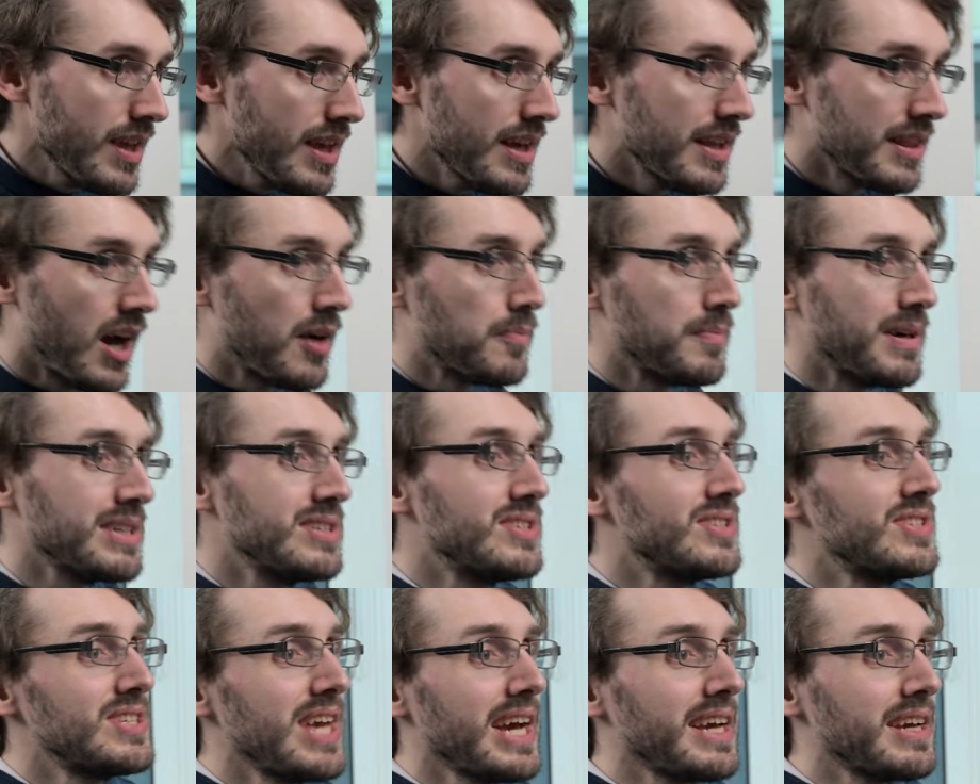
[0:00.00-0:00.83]
Now, my
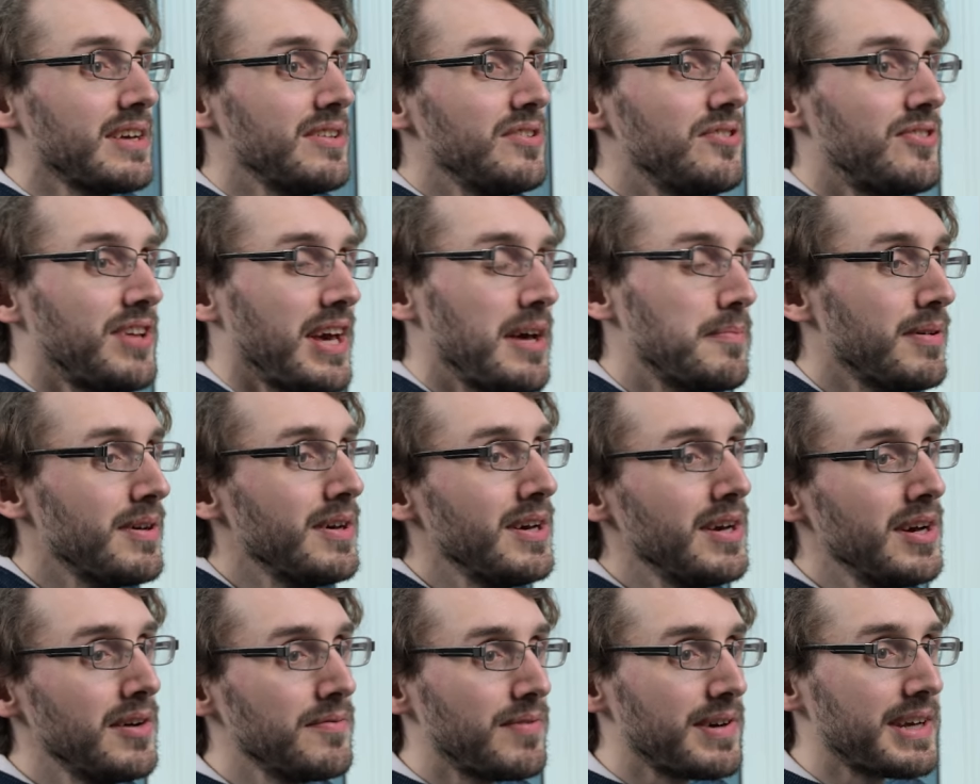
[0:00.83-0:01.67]
second tip
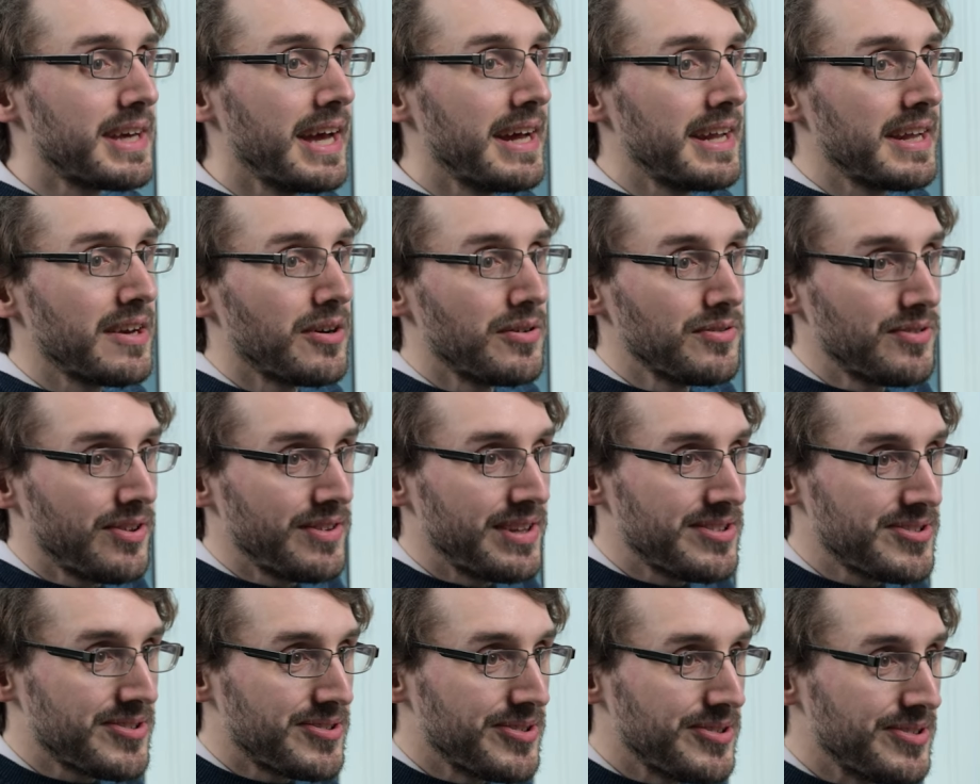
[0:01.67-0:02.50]
for getting onto
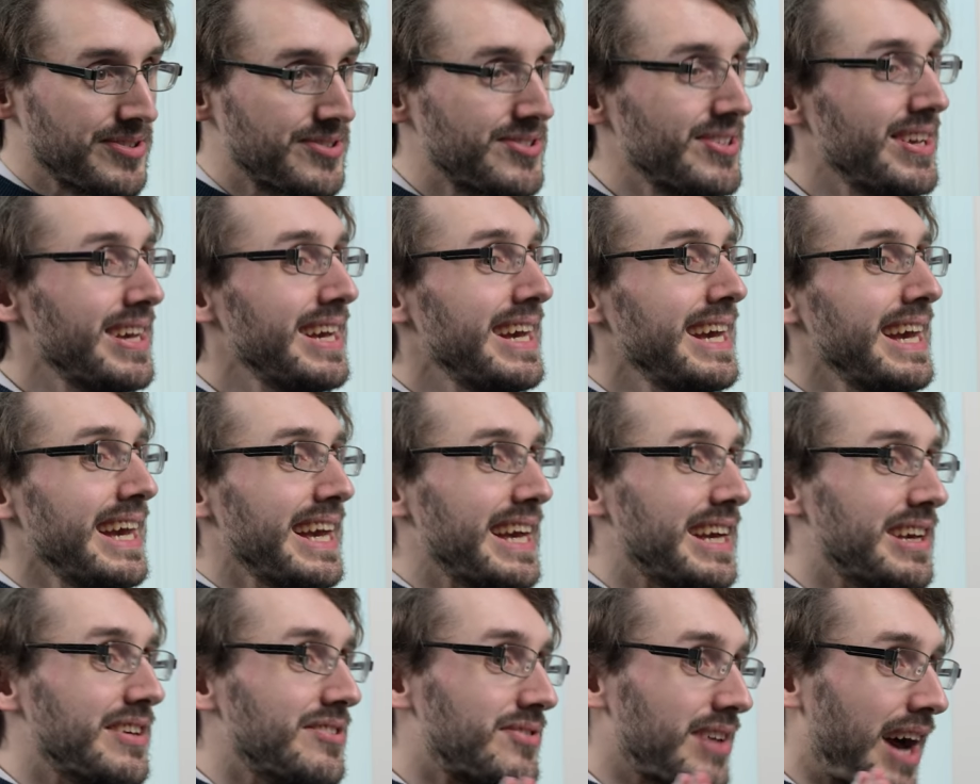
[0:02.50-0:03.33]
this course
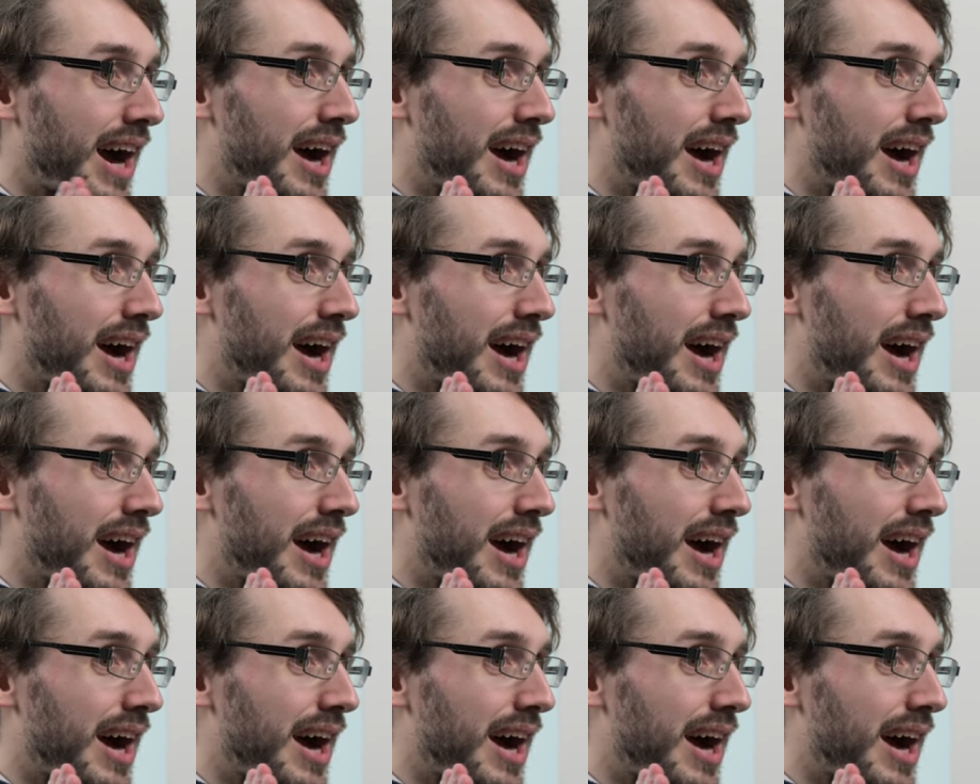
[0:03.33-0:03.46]
is